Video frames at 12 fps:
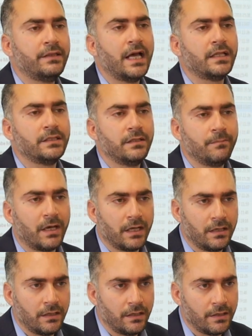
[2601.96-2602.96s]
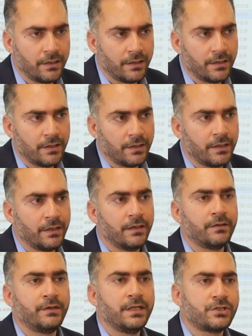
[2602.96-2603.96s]
that in my
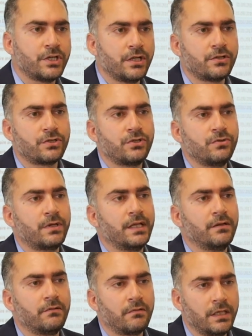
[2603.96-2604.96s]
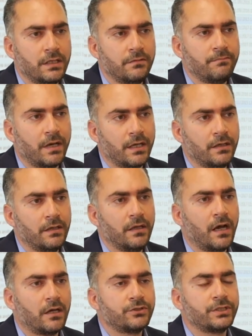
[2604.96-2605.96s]
research. You can read my
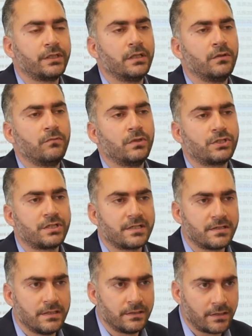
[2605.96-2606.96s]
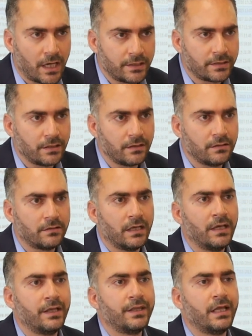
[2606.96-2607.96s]
article, which is entitled
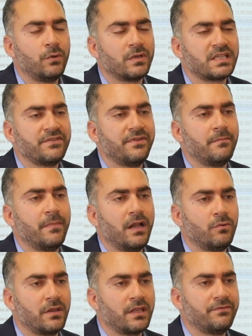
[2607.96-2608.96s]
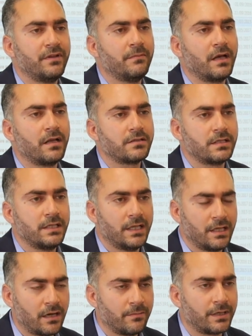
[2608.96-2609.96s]
the Al-Wazifa Al-Maqasidiyya
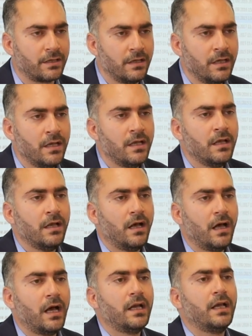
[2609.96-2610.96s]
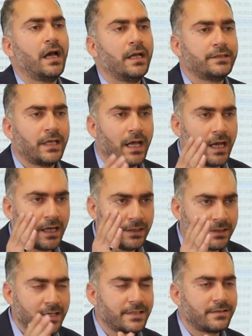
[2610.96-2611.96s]
in Arabic. I
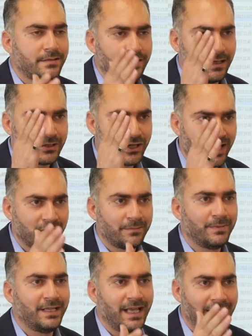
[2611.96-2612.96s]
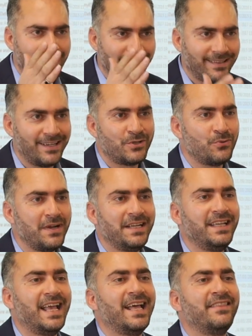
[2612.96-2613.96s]
addressed Al-Shatibi and
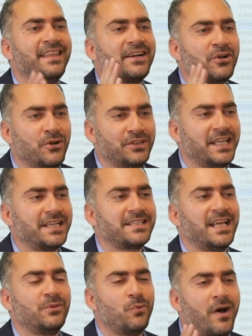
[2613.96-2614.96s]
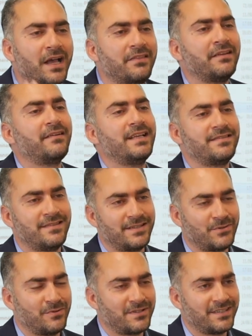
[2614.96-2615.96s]
Al-Juwayni and their context and why they raised
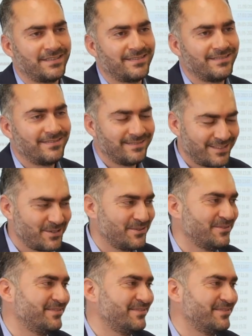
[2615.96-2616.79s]
this question. So,